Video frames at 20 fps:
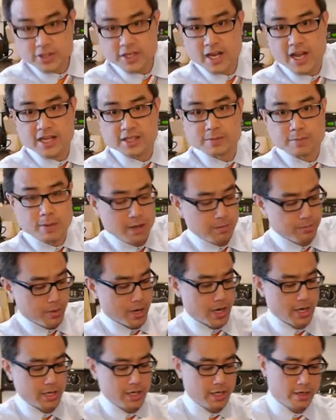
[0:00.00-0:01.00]
sized main
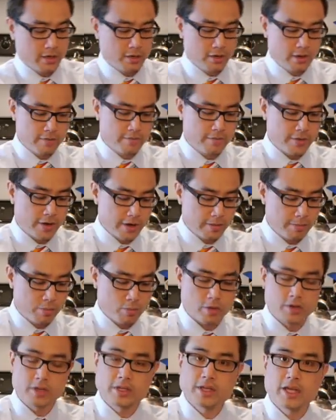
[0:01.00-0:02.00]
pocket, and very
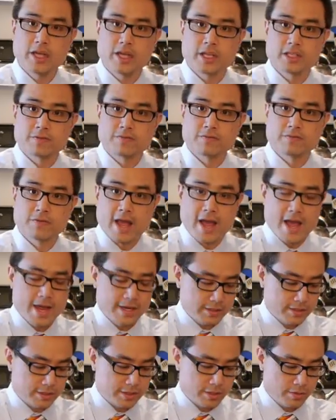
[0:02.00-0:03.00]
importantly it's
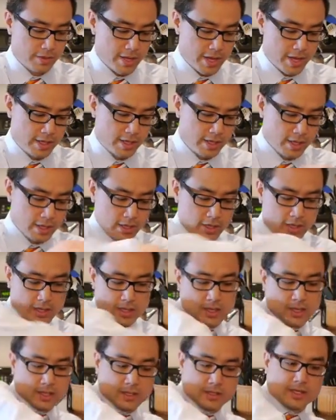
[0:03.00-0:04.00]
flat so that
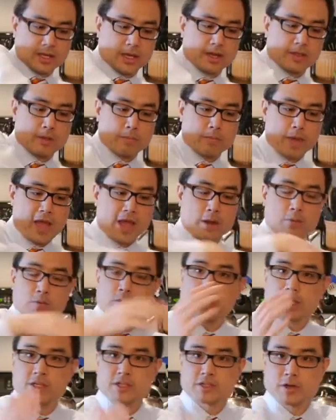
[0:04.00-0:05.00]
the bag
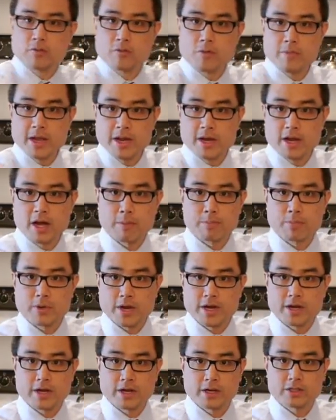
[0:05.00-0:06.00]
will actually remain
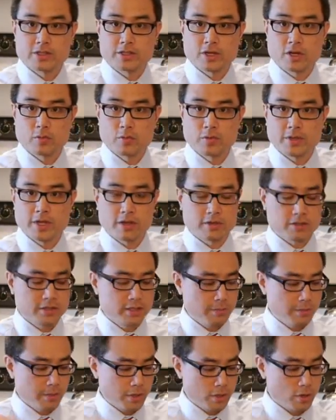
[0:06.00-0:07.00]
upright on its own without
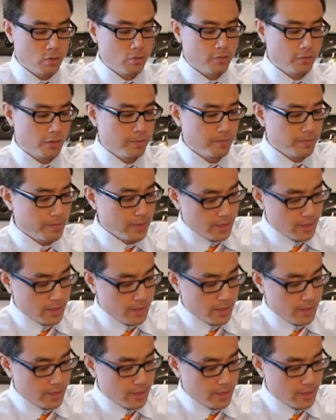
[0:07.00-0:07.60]
tipping over.